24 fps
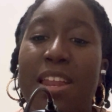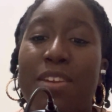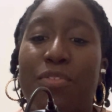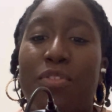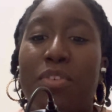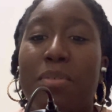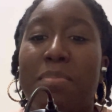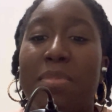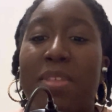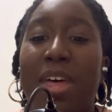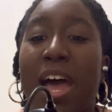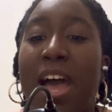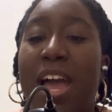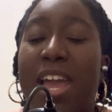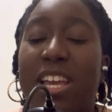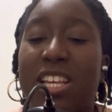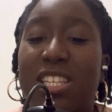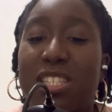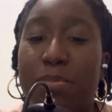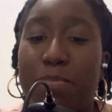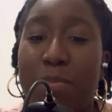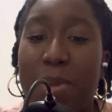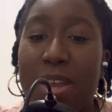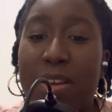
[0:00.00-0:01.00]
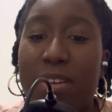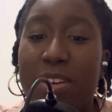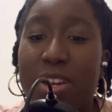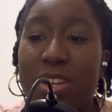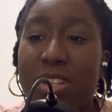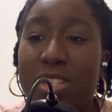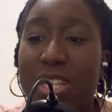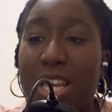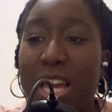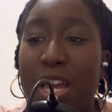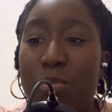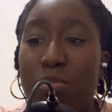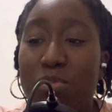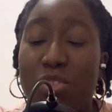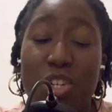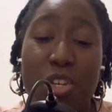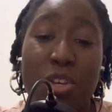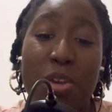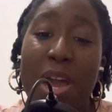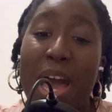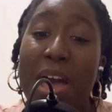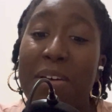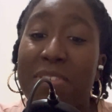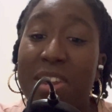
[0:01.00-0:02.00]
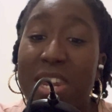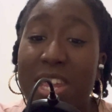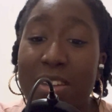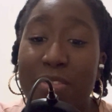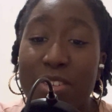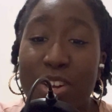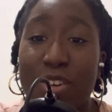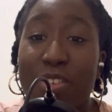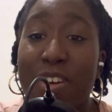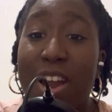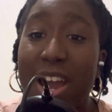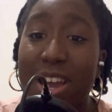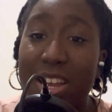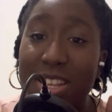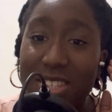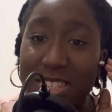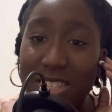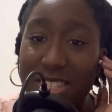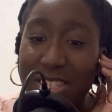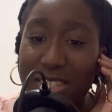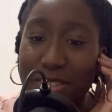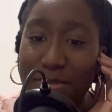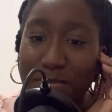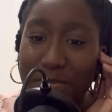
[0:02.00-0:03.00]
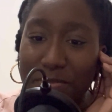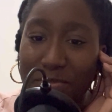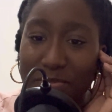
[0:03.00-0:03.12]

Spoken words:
from that experience? And do you have any regrets?